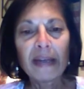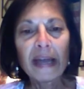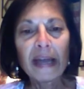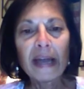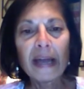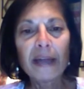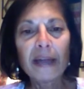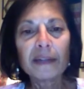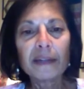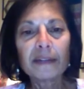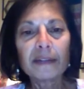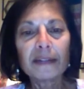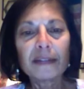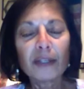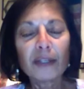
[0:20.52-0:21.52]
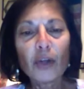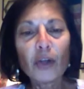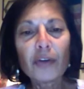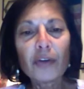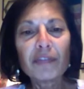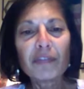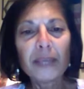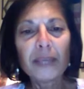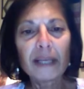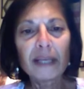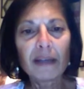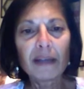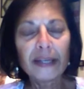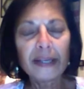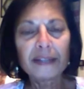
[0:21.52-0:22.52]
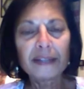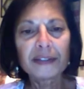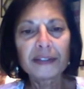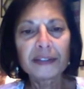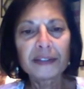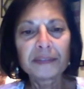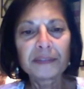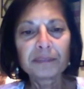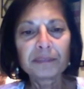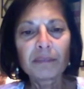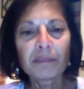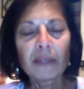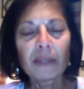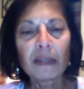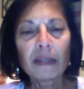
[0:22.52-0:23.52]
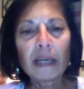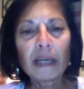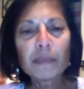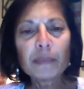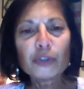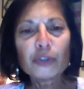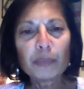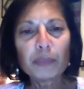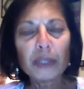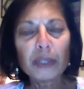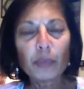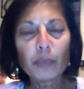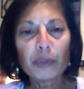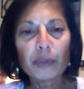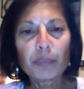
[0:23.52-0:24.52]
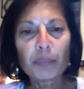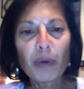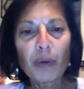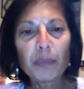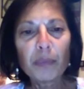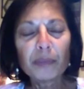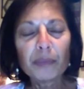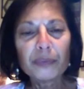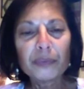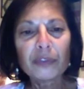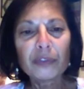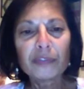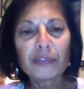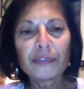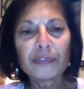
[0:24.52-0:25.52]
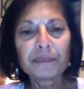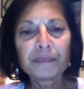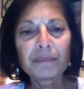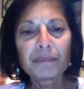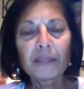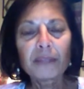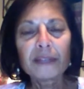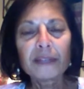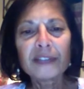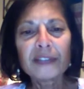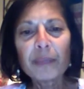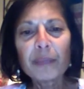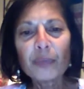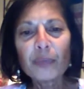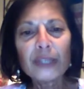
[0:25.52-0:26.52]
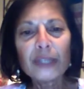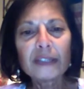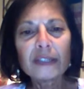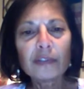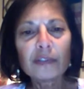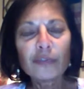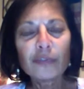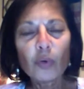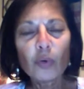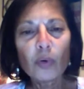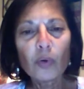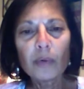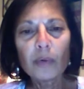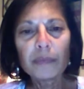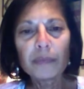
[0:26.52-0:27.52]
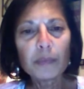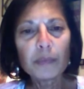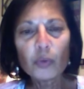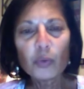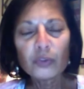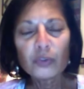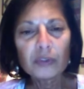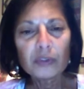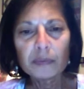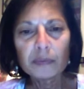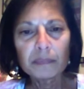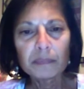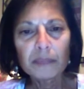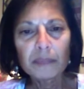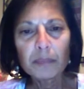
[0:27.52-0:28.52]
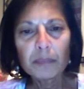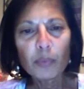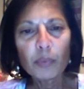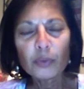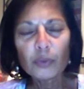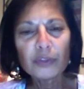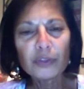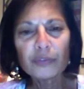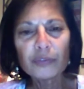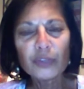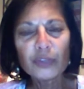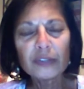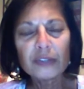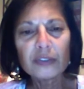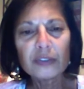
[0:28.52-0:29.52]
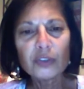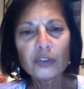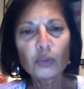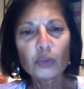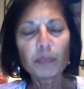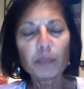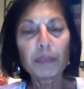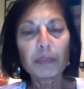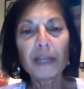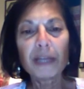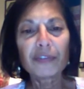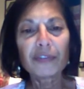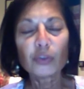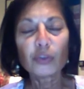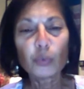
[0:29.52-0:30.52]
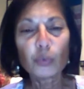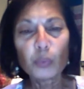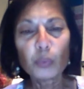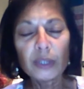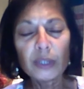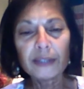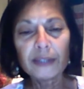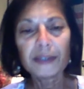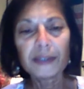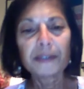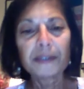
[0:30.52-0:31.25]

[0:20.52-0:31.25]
And a lot of my clients come to me with problems of separating for the most important reasons. You know, people have to go to work,